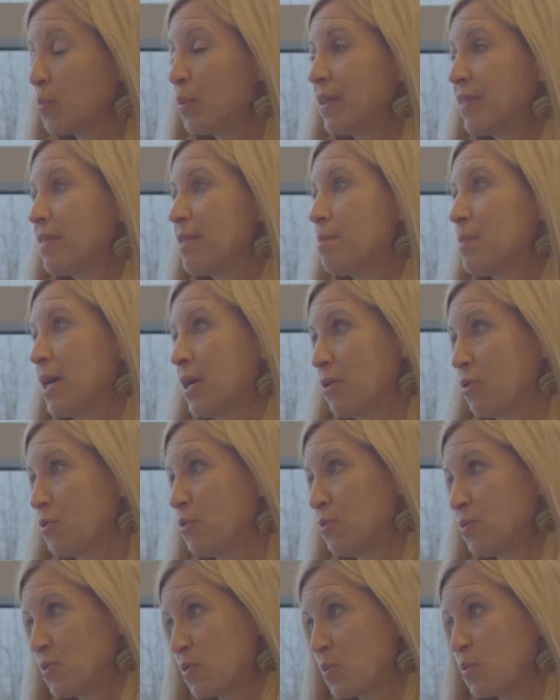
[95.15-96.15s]
with the
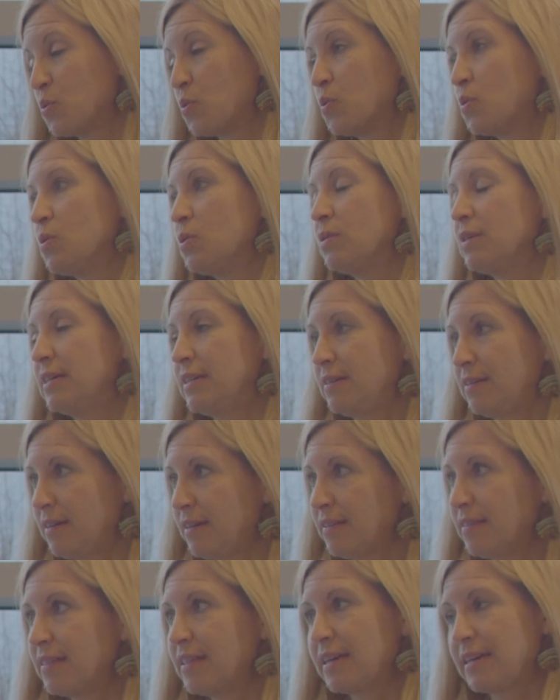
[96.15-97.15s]
medical school and,
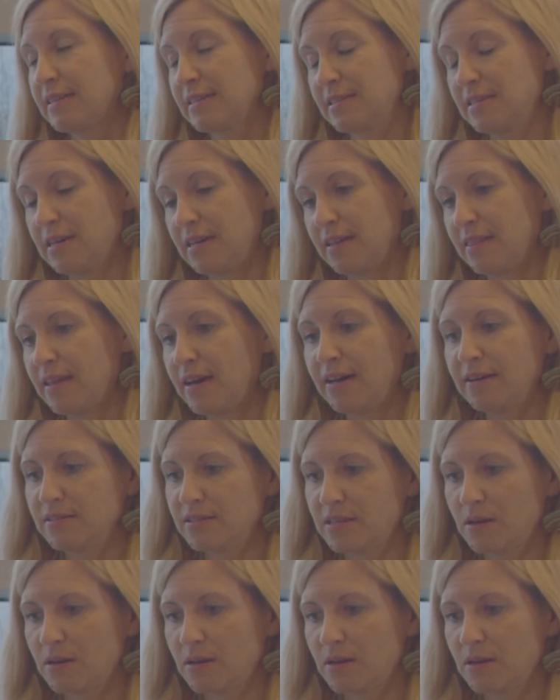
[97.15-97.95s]
and things like that.